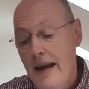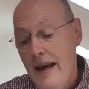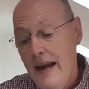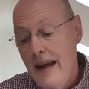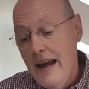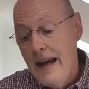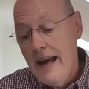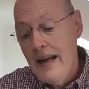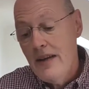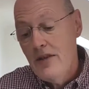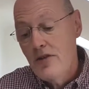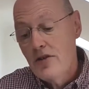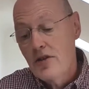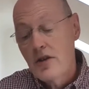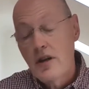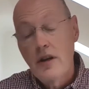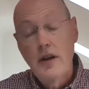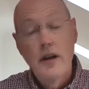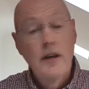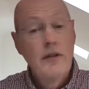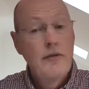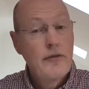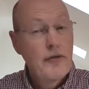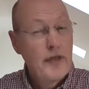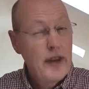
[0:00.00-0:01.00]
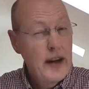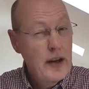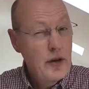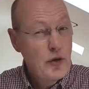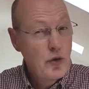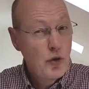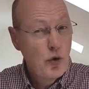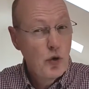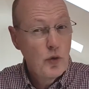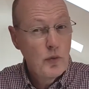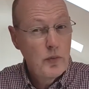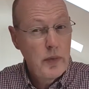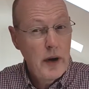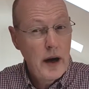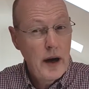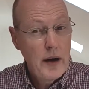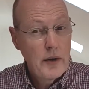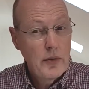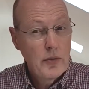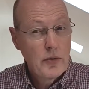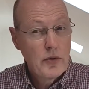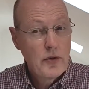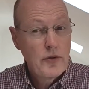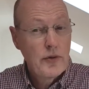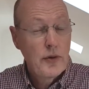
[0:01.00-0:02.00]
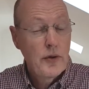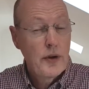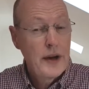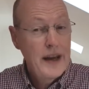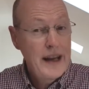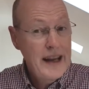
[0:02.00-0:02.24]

aged in French oak barrels for